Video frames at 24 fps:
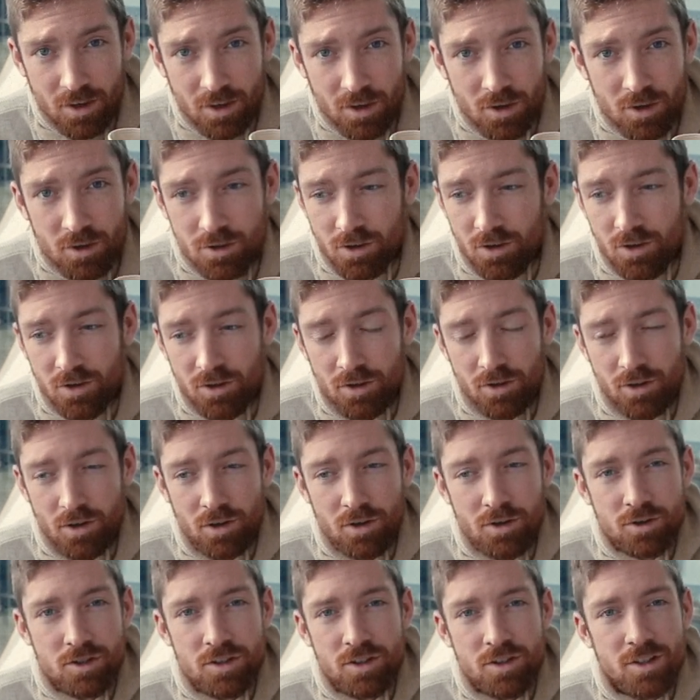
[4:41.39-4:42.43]

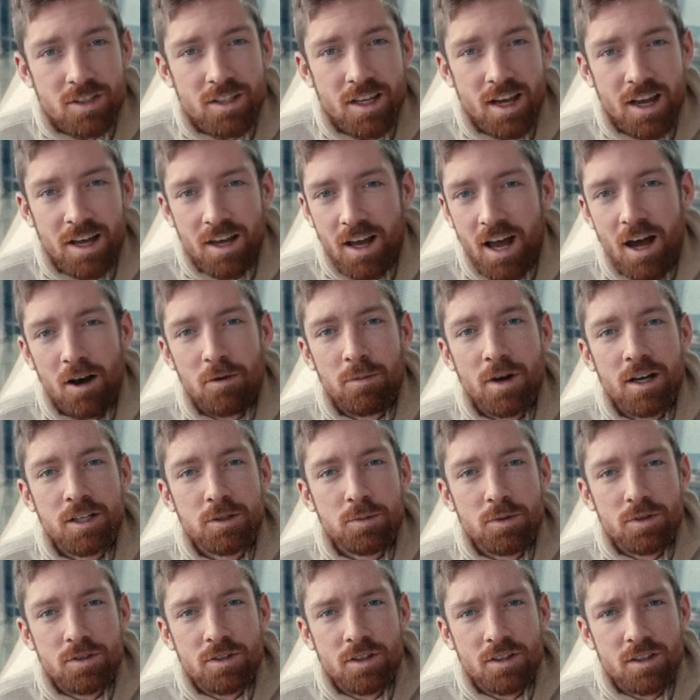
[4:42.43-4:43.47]
who's to say, how am I
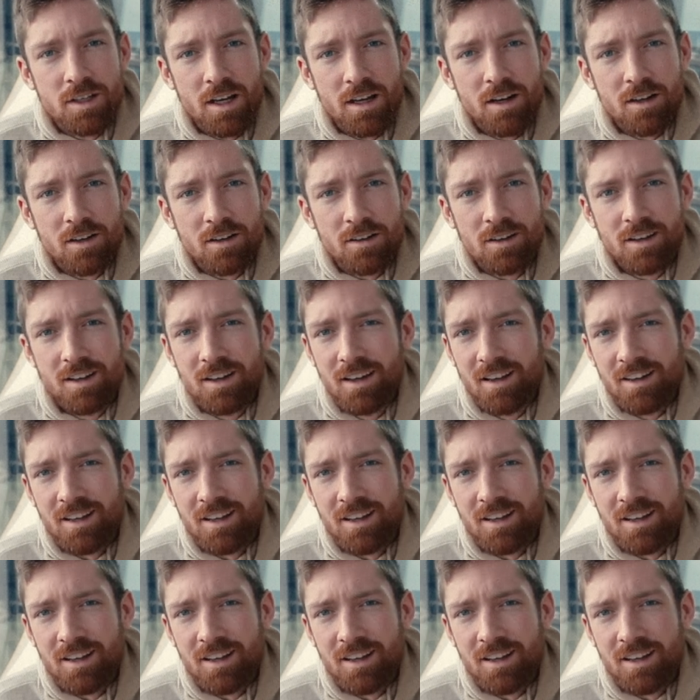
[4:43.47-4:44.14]
supposed to tell